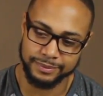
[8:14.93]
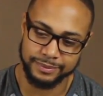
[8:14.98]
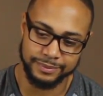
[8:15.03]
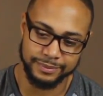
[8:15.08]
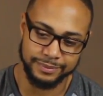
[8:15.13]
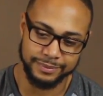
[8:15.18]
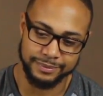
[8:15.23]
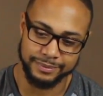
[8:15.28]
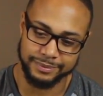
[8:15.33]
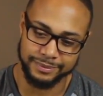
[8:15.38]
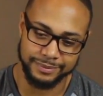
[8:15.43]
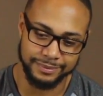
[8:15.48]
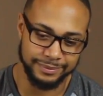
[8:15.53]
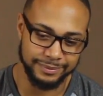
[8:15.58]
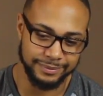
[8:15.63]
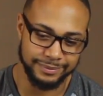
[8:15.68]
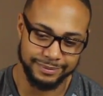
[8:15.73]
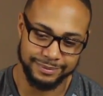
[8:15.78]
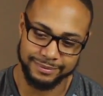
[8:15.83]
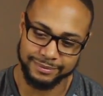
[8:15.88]

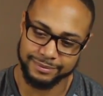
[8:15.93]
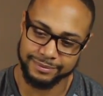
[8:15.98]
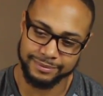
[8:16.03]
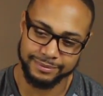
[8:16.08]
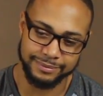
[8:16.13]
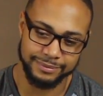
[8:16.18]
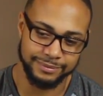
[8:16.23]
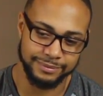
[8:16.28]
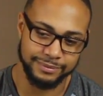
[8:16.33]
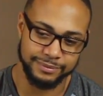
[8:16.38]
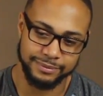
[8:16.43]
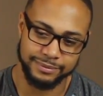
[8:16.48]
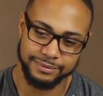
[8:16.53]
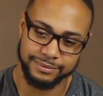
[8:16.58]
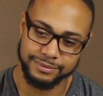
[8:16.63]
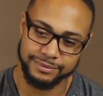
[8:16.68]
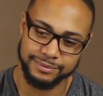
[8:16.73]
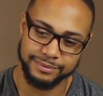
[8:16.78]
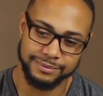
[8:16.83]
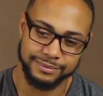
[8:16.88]

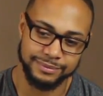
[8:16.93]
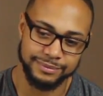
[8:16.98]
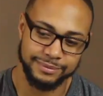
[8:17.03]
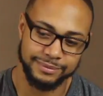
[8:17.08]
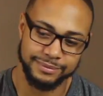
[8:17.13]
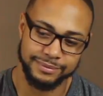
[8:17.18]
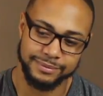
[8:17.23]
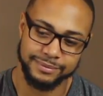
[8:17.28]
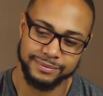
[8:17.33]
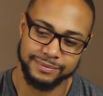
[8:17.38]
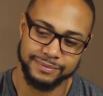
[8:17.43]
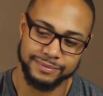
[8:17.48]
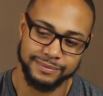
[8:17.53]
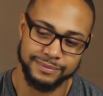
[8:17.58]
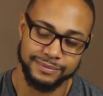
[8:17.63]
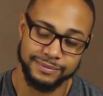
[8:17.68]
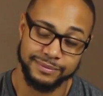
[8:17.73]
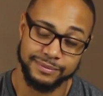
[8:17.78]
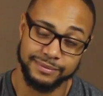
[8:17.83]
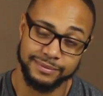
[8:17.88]

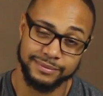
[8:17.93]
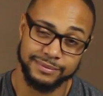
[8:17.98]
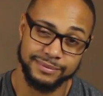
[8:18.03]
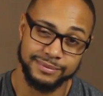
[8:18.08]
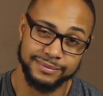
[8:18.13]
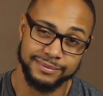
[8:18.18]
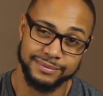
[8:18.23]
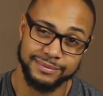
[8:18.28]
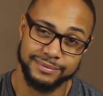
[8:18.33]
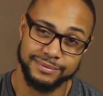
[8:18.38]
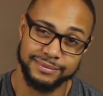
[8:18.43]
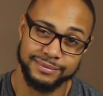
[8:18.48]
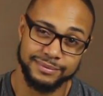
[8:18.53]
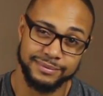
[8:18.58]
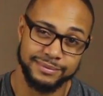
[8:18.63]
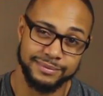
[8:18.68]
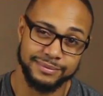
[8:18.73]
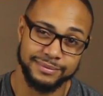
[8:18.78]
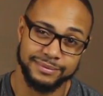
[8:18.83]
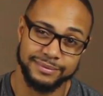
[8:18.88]

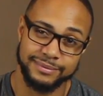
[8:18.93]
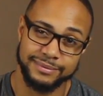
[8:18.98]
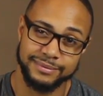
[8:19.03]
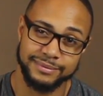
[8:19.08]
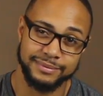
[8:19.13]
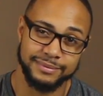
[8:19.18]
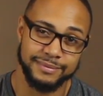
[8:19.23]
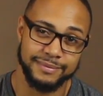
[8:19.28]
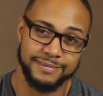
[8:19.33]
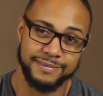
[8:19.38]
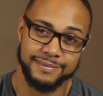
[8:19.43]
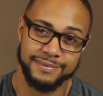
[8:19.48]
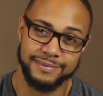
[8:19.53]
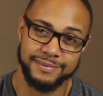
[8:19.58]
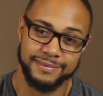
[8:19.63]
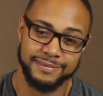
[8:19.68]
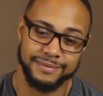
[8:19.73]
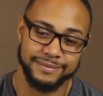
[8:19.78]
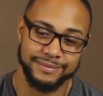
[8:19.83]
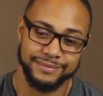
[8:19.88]

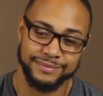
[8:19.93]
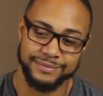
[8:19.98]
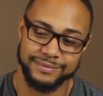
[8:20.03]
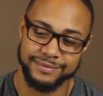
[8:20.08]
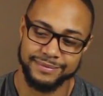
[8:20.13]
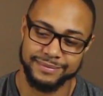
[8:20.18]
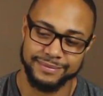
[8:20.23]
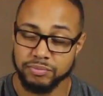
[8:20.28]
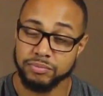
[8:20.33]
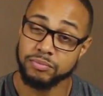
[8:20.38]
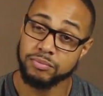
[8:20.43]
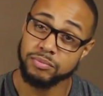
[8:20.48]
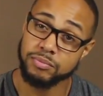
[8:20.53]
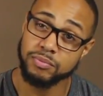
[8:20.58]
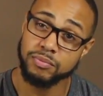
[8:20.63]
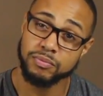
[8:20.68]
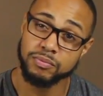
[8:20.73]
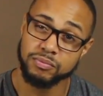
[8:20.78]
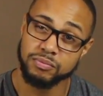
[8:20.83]
(not speaking)